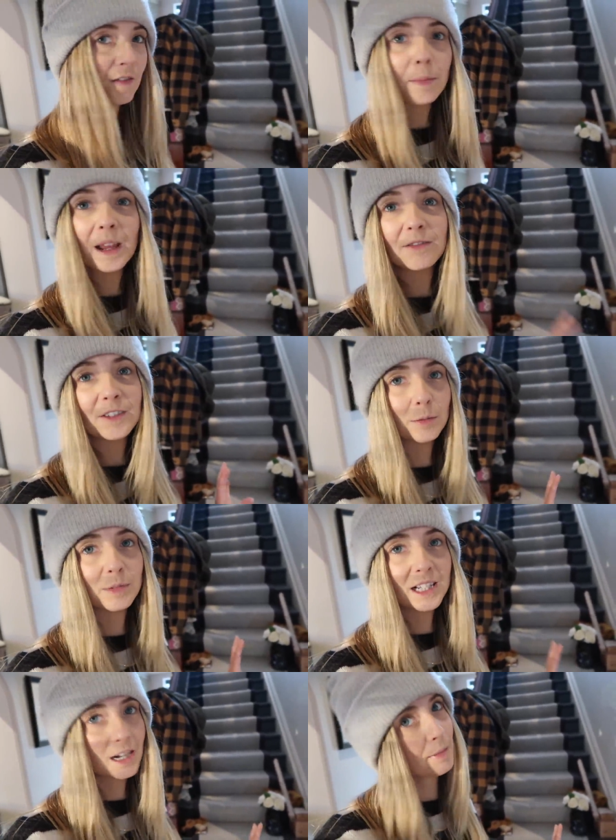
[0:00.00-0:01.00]
of it being filmed
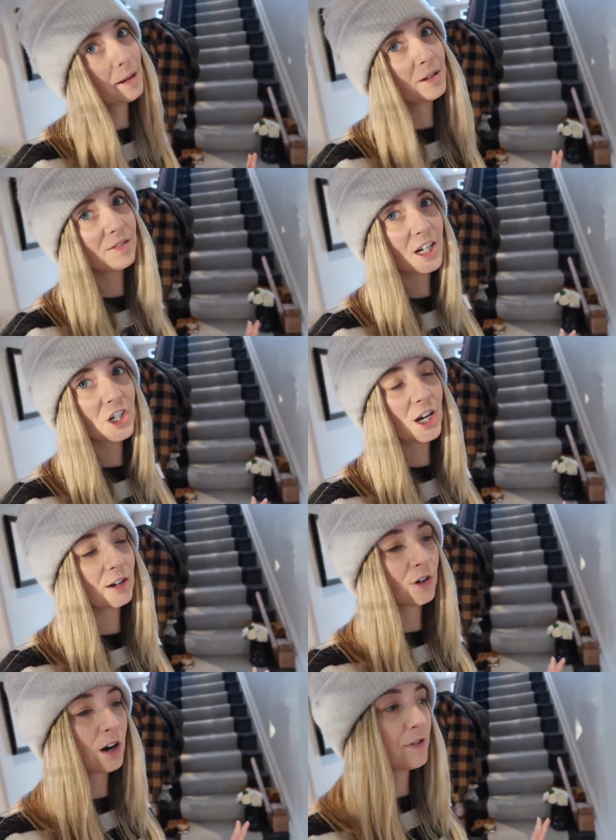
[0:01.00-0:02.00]
is gonna make me finish it
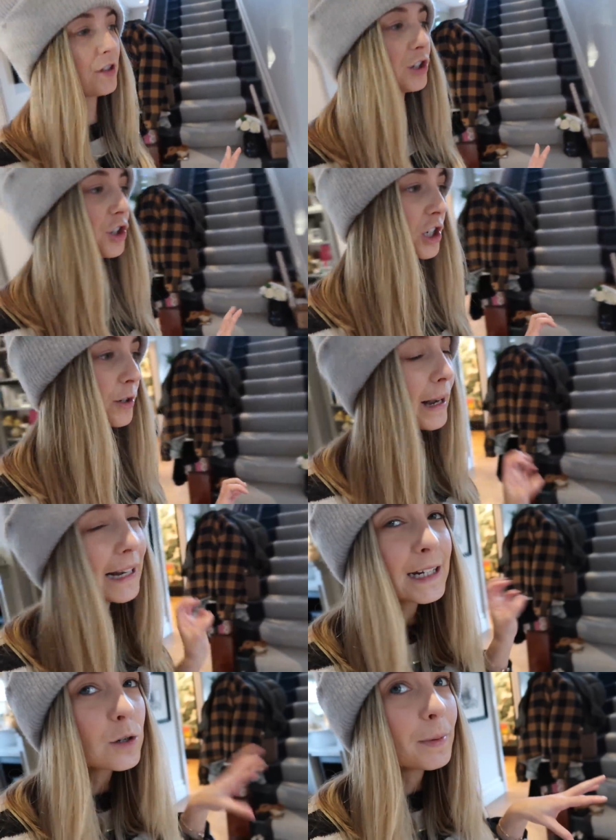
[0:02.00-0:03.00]
rather than just do a
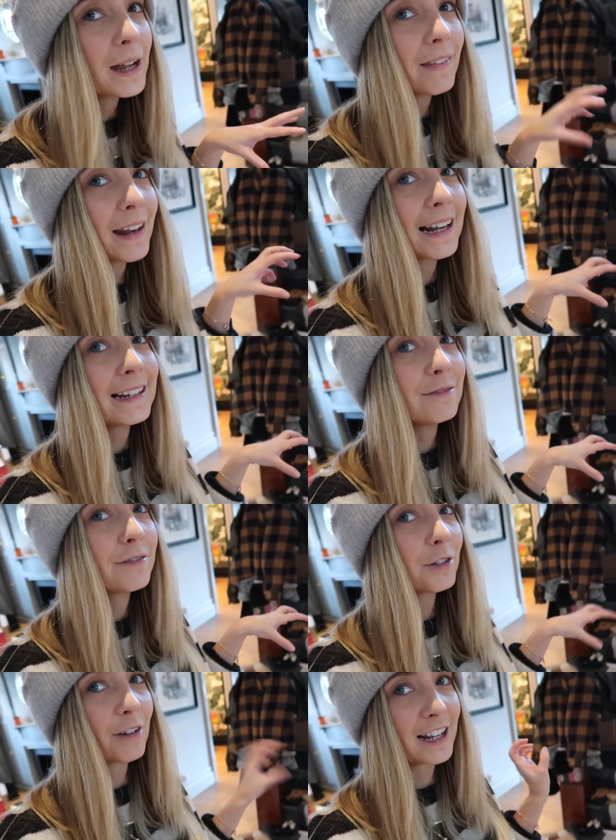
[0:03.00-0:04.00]
little bit and then leave
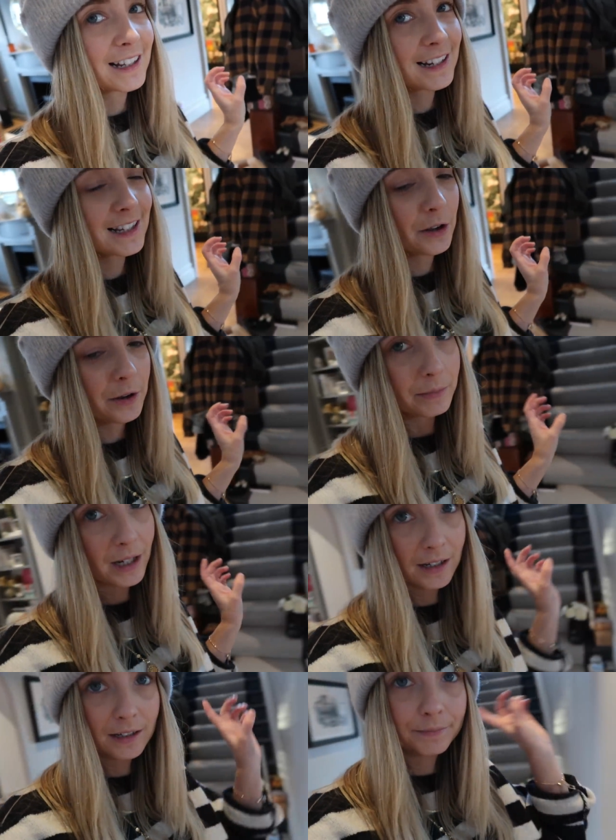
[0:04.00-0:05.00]
the rest. So I'm
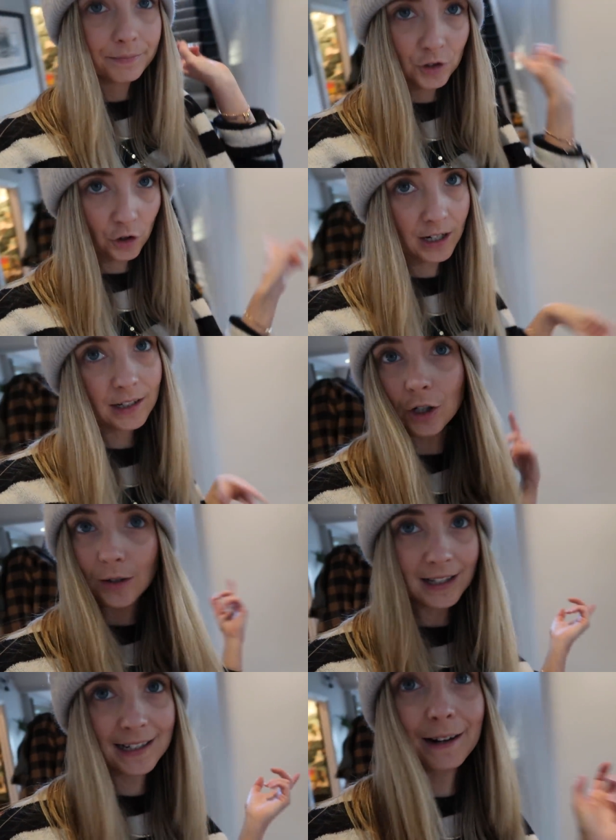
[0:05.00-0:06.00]
gonna try and do
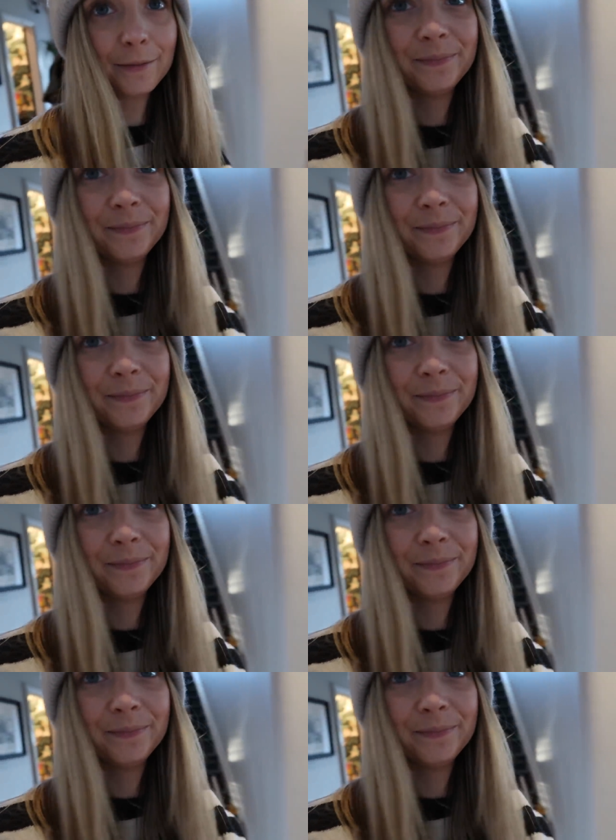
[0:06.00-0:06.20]
this now.